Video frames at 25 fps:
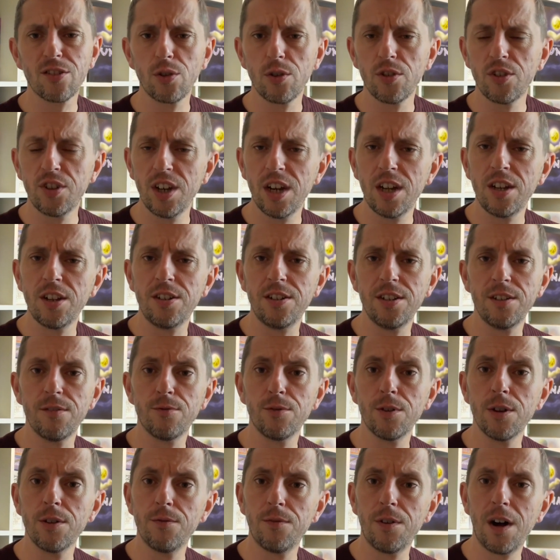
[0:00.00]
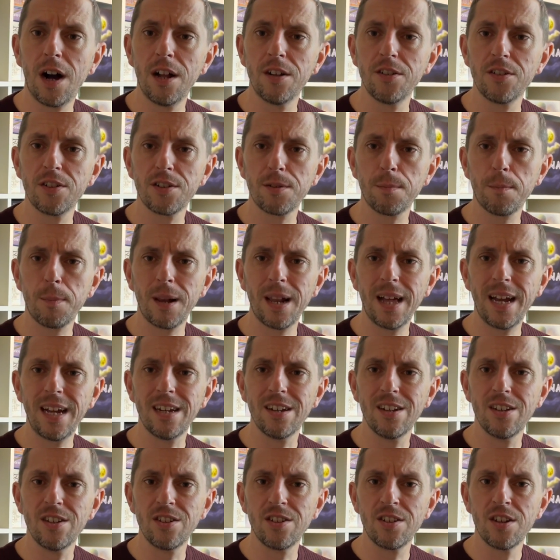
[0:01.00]
alternative for advanced
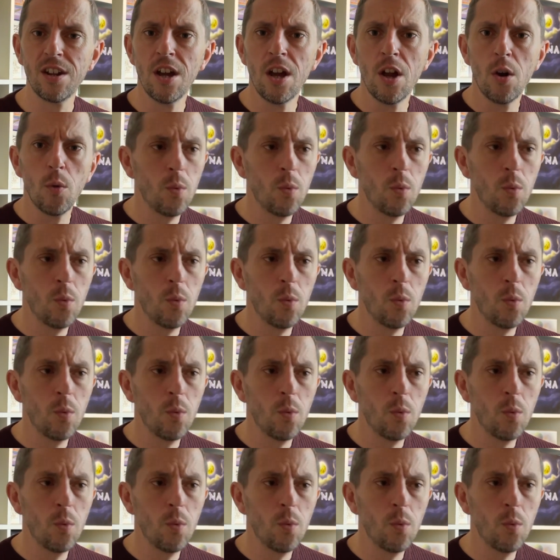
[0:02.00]
players?